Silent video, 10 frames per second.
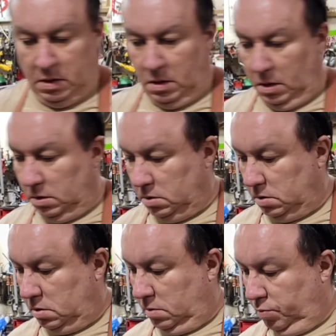
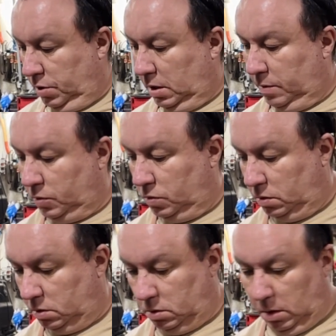it's pretty damn cool.
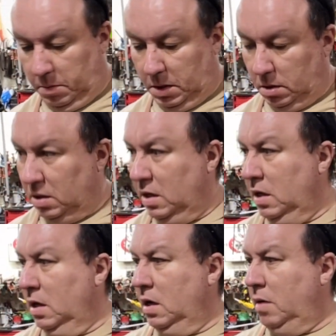I mean,
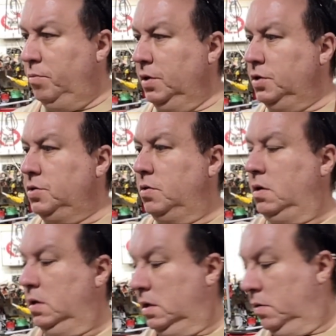I'm pretty sure
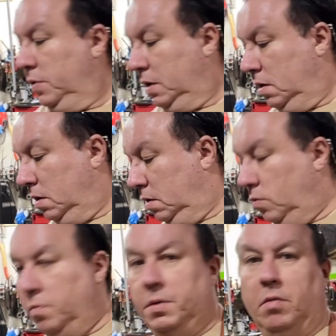it,
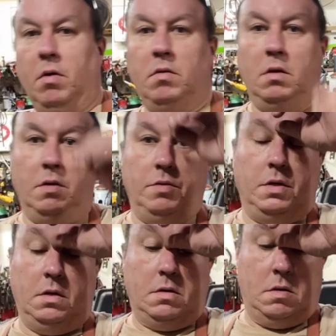won't be around in 100
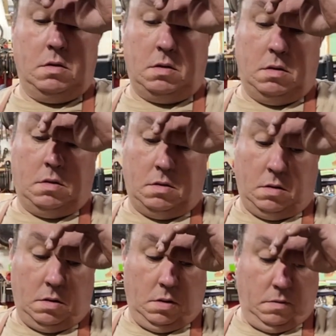years, because,
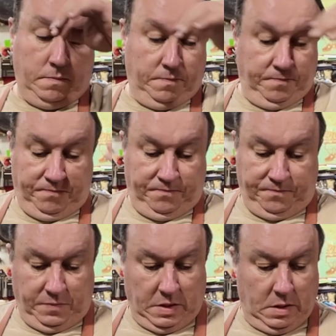you know,
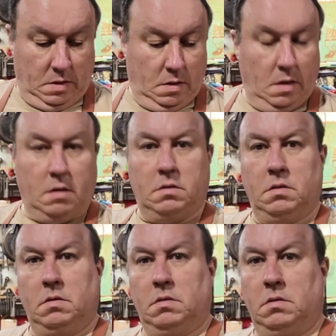like,
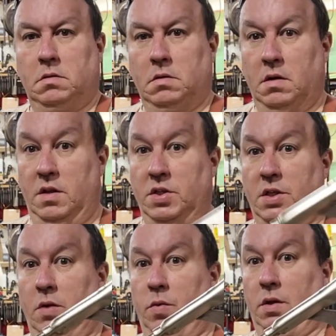this
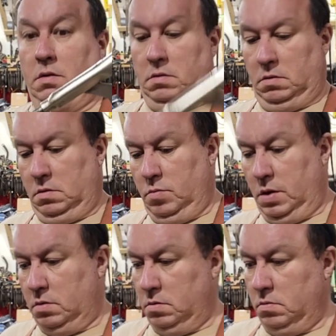thing will, but,
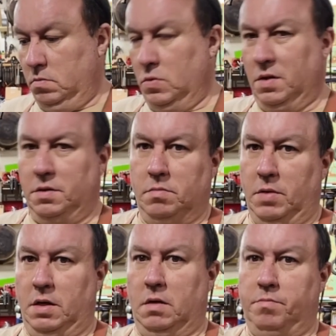well, this might
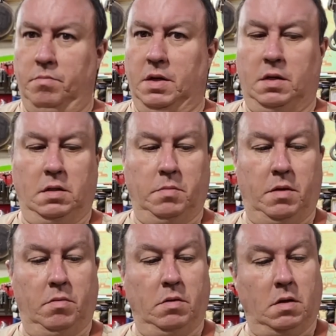not. My kids might
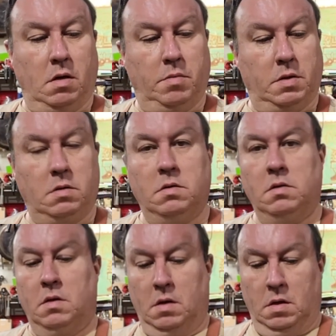throw it in the garbage,
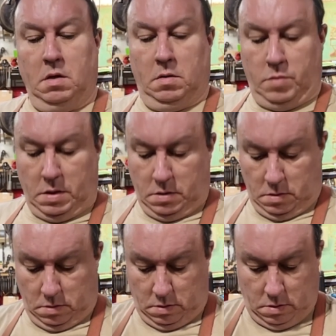but
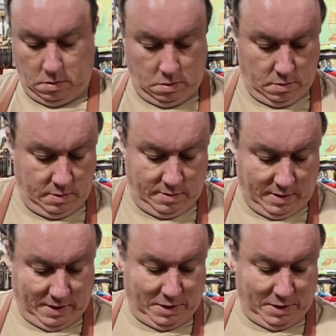that's